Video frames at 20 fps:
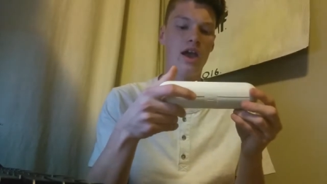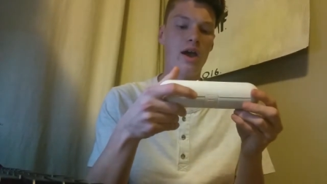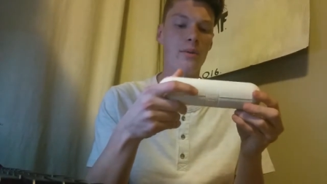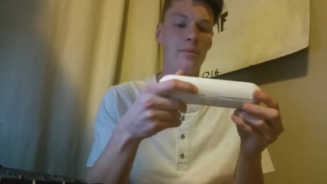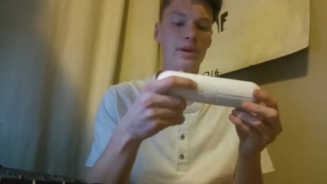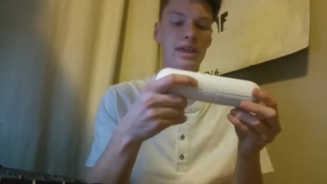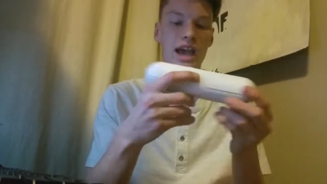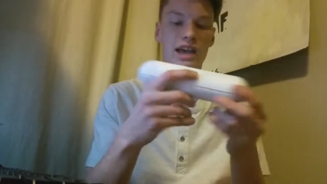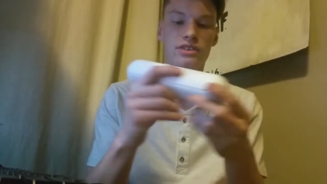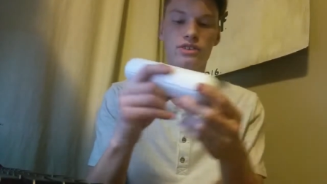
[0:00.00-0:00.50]

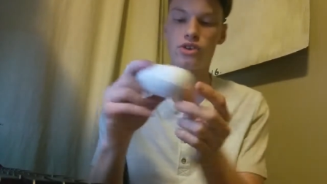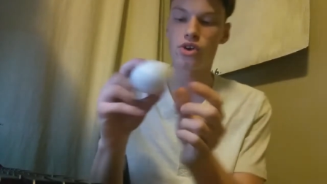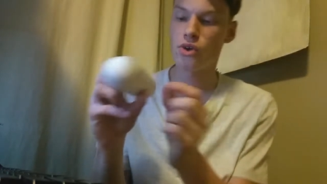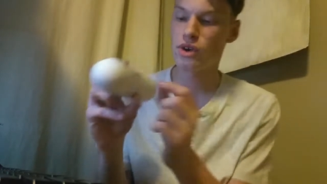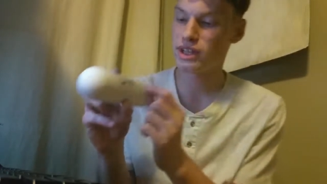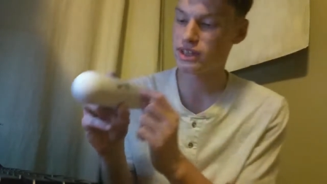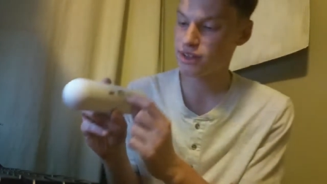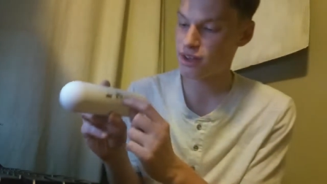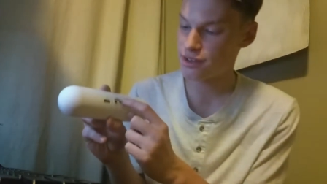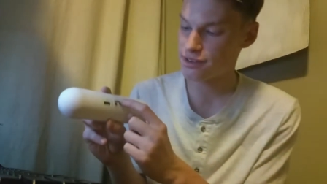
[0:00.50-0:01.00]
But yeah, so
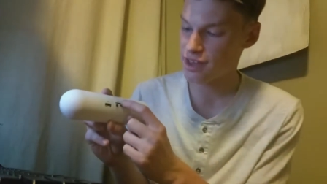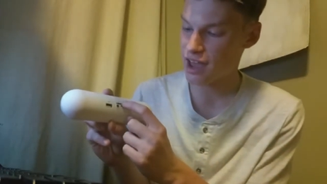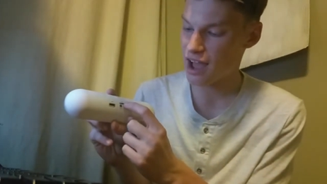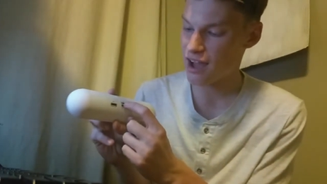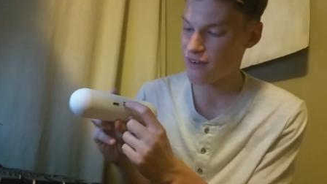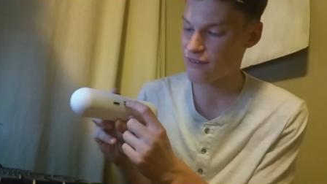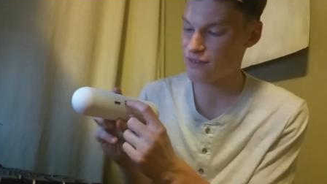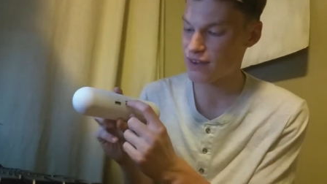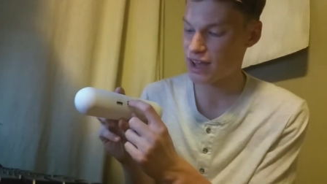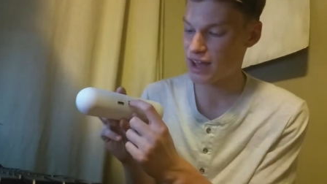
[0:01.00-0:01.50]
it does
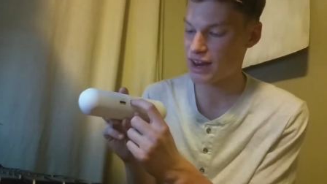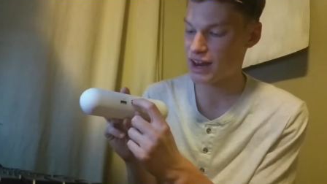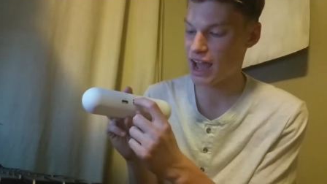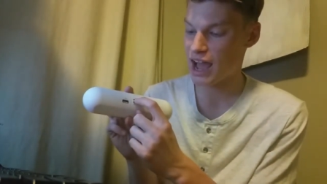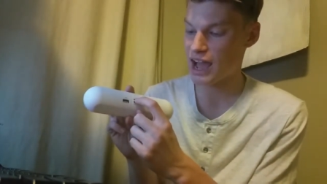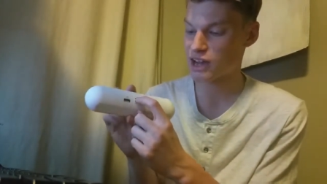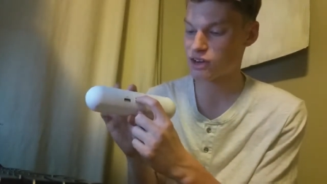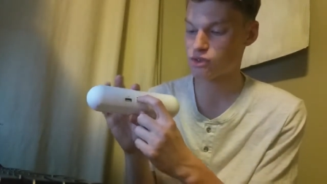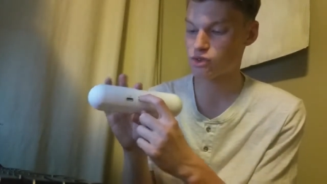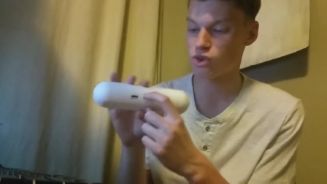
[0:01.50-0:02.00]
have an
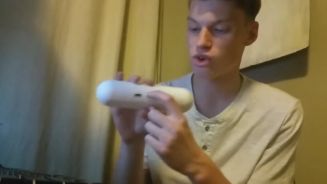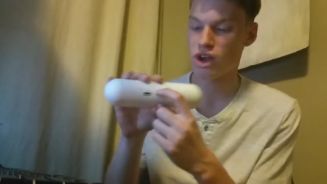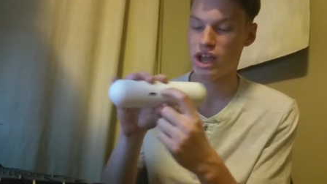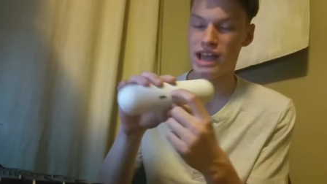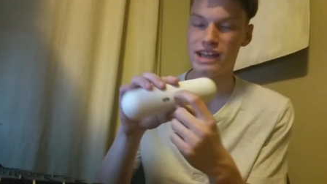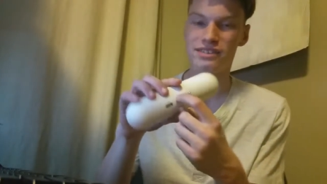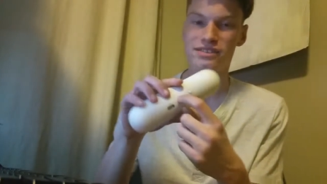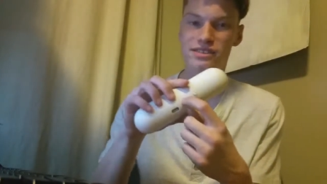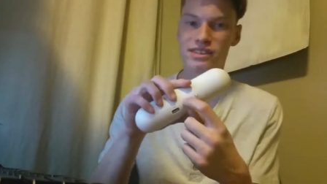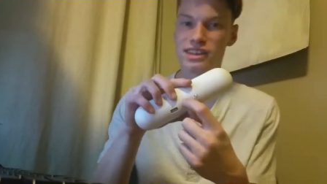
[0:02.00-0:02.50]
actual
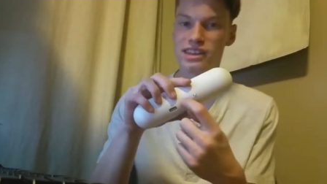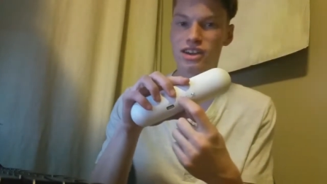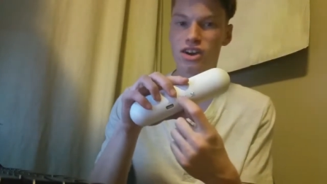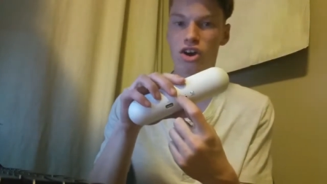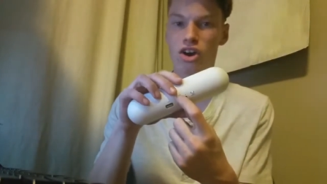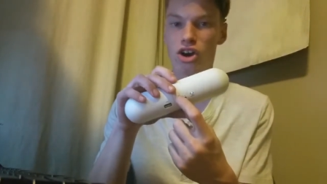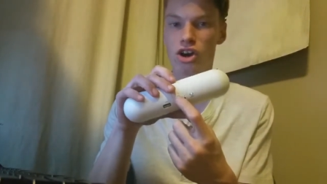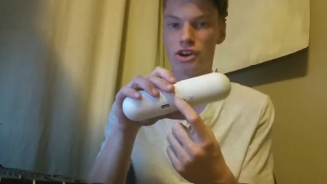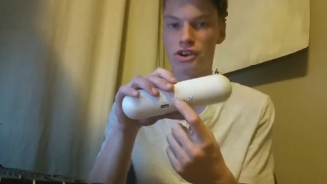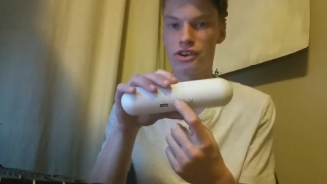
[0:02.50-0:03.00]
SD
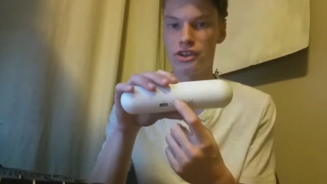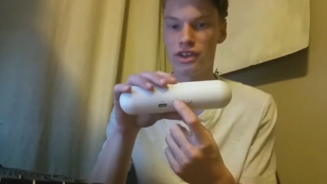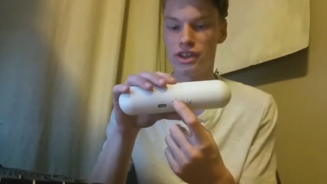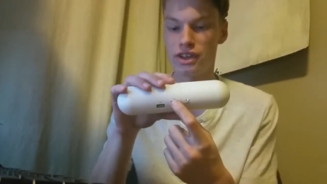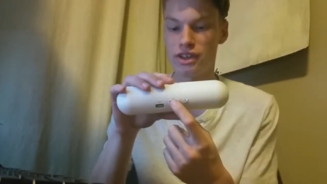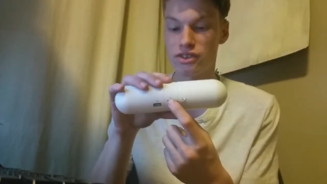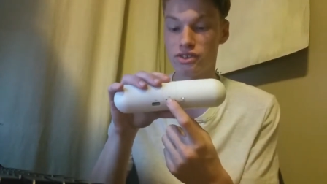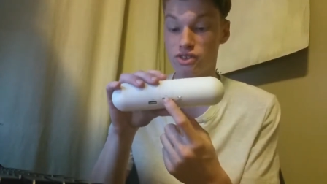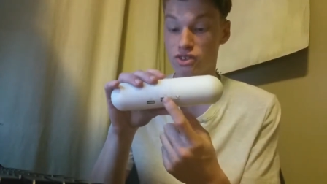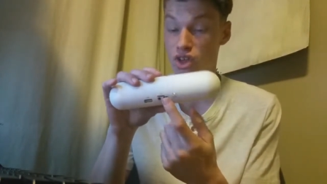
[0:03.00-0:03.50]
card
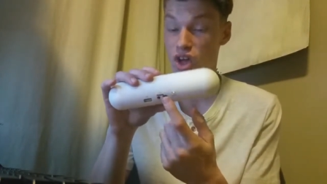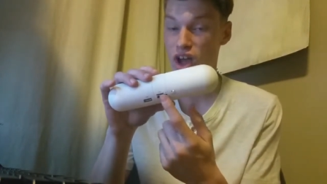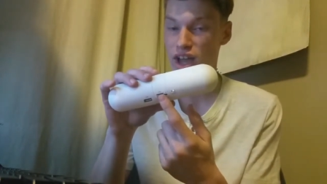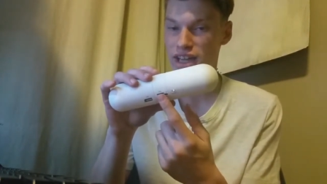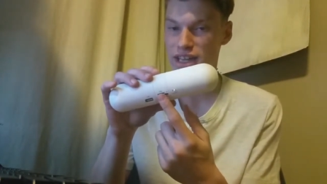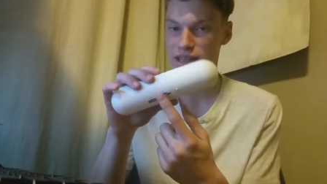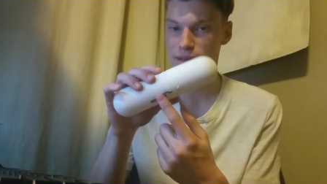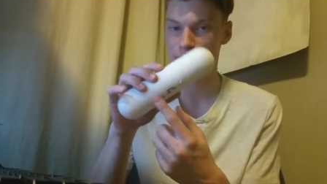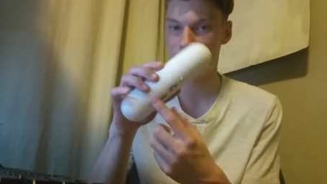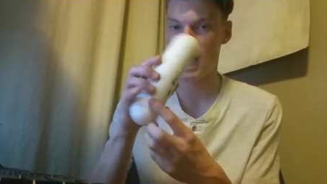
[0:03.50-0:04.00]
slot
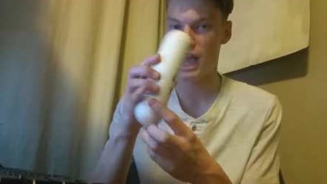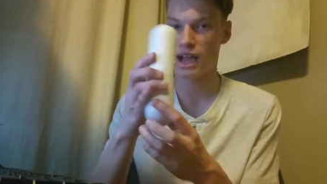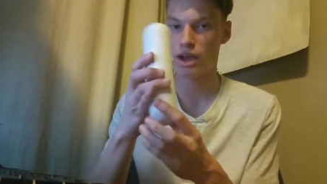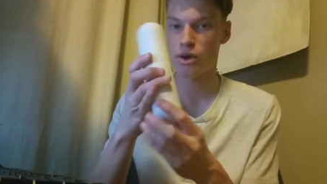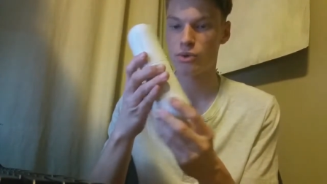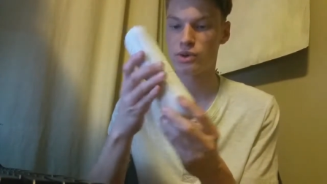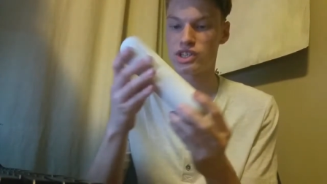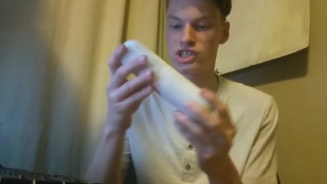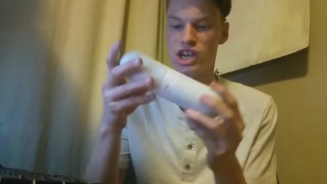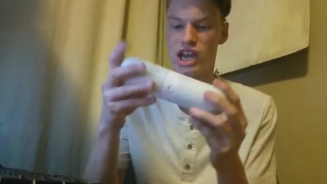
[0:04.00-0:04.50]
in the
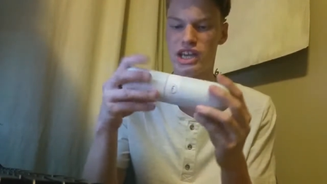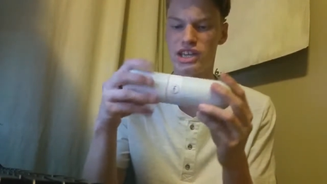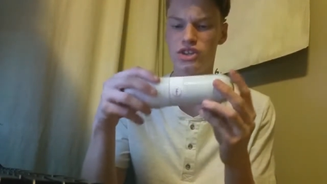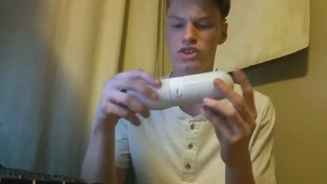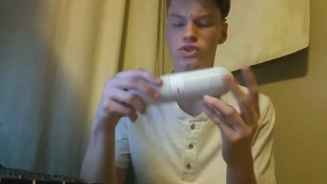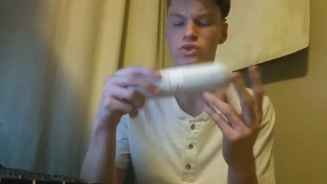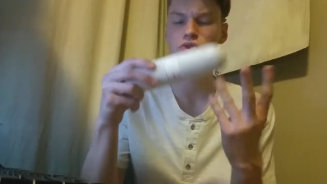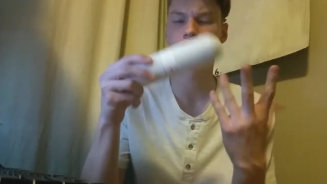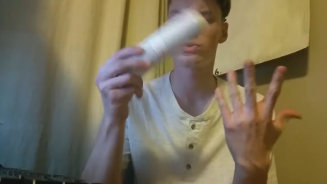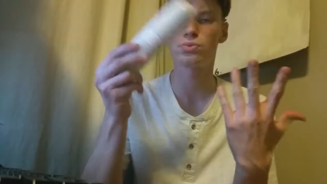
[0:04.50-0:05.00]
back, which I
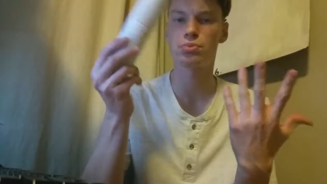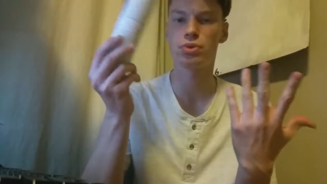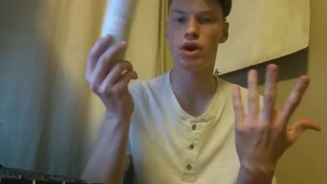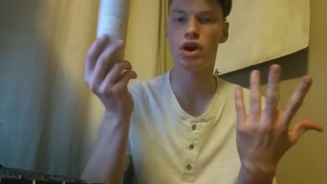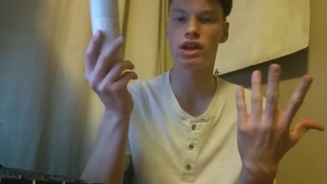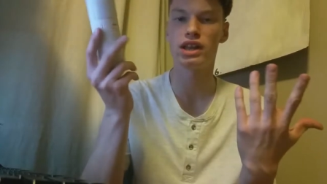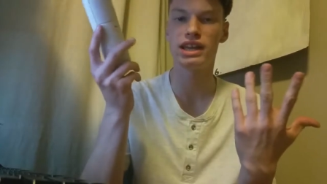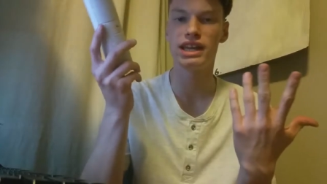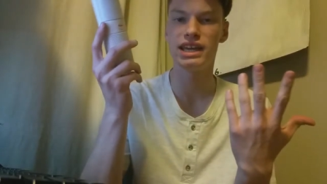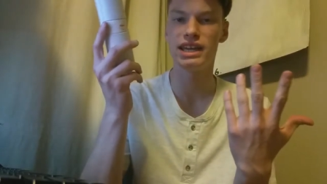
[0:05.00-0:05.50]
use
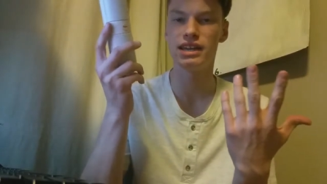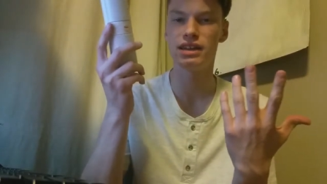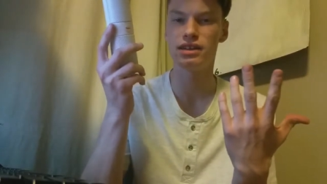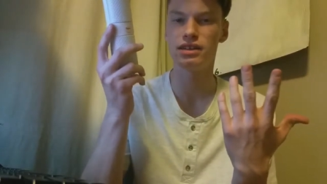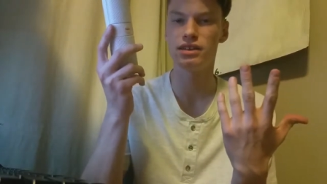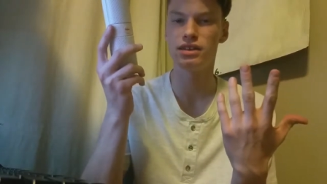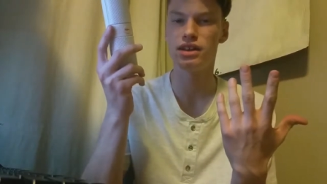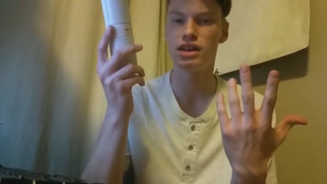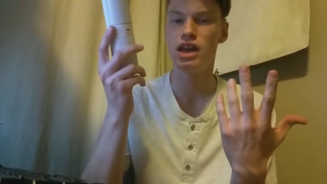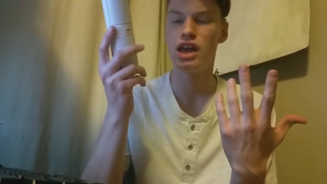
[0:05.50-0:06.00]
probably
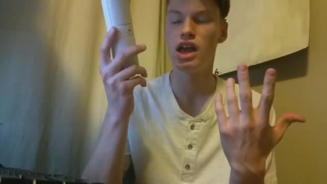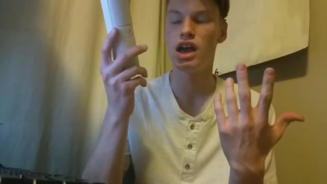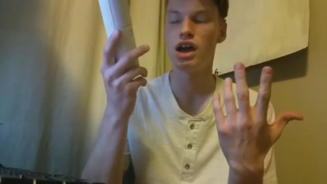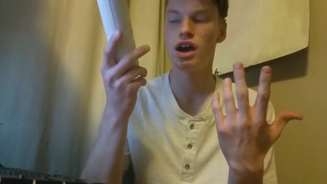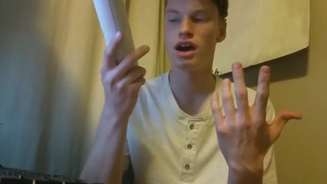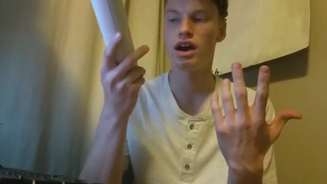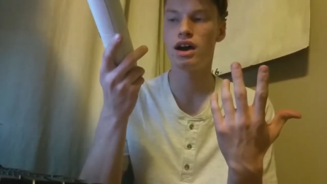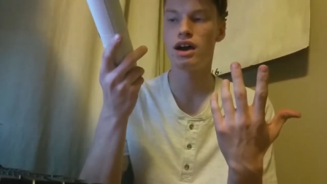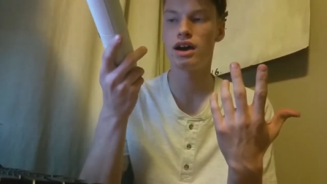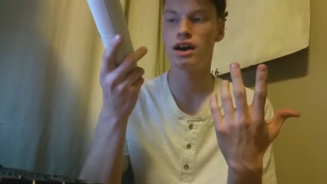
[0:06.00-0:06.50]

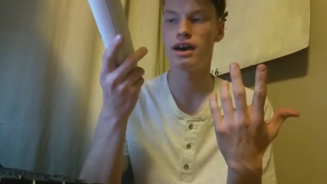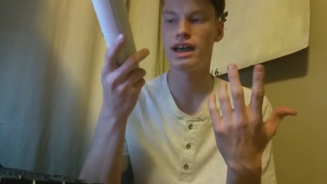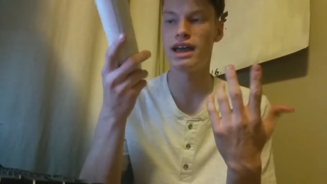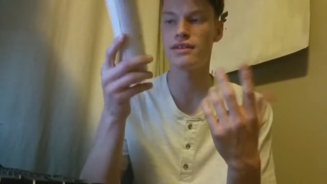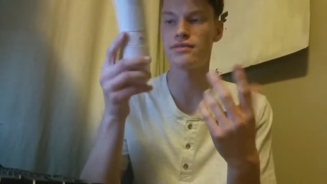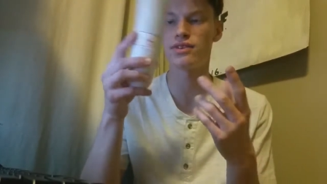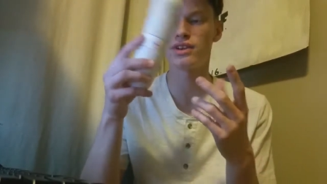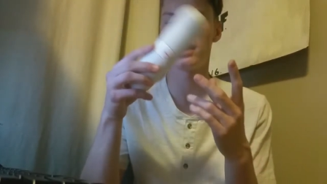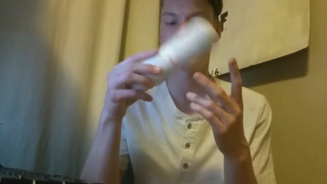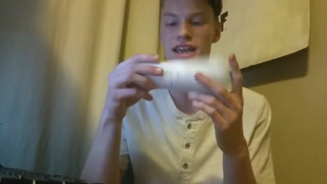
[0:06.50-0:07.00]

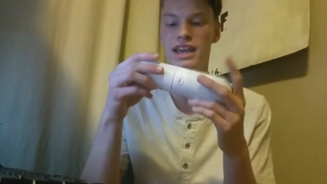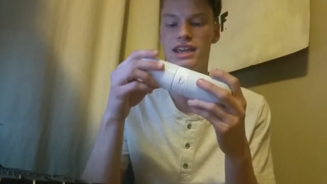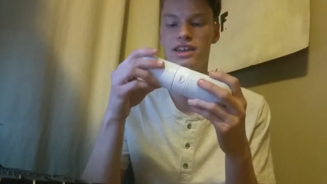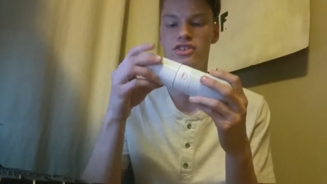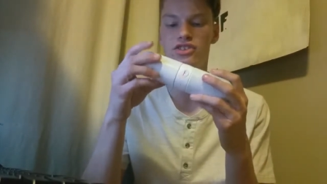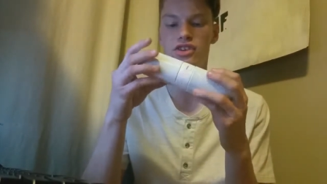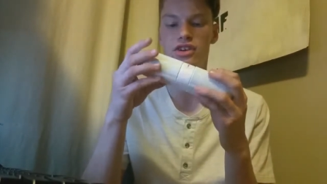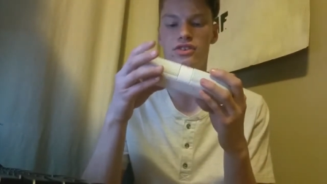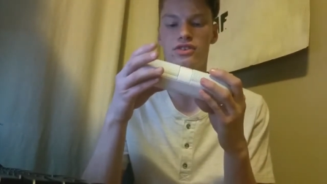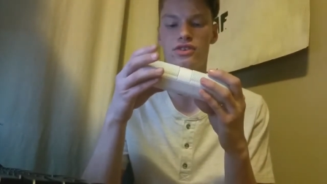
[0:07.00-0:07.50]
every day
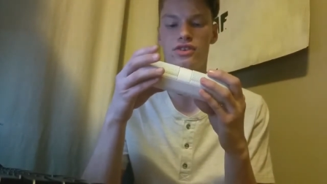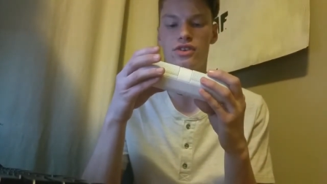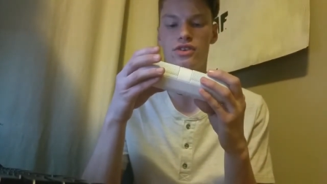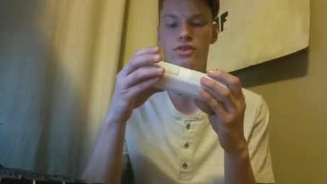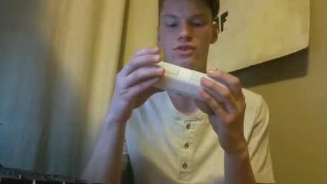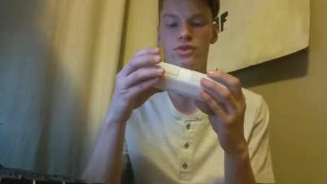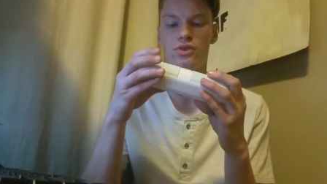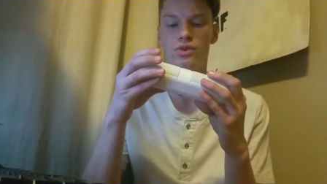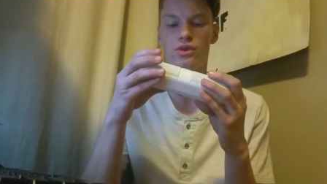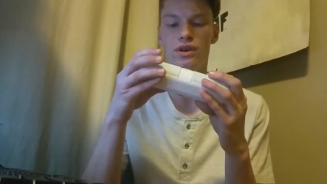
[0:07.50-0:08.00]
just to